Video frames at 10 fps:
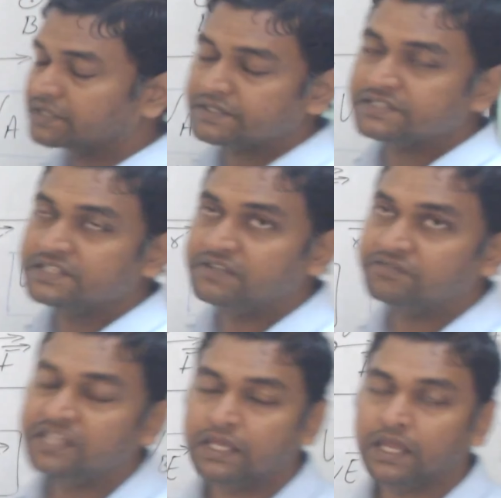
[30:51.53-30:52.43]
as
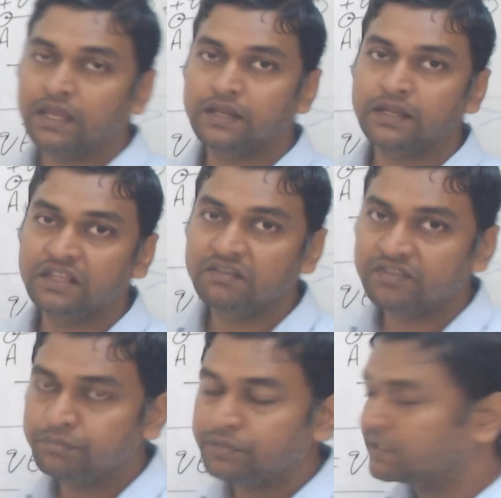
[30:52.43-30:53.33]
dva,
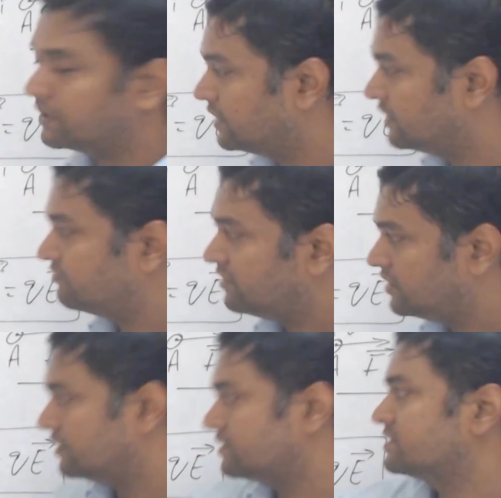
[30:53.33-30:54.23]
dvb.
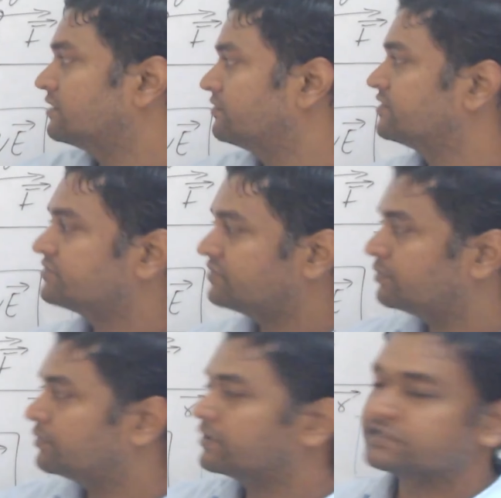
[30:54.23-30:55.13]
dv itself is
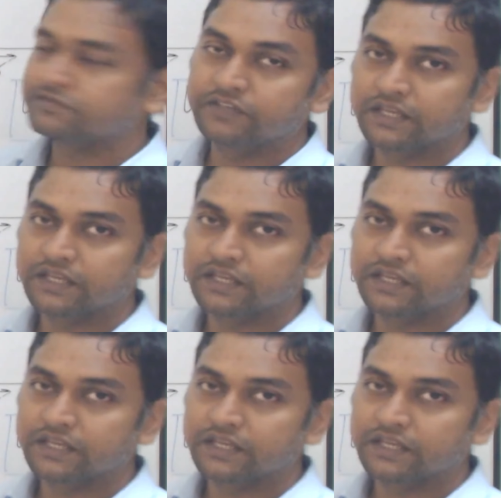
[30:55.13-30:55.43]
vb minus va.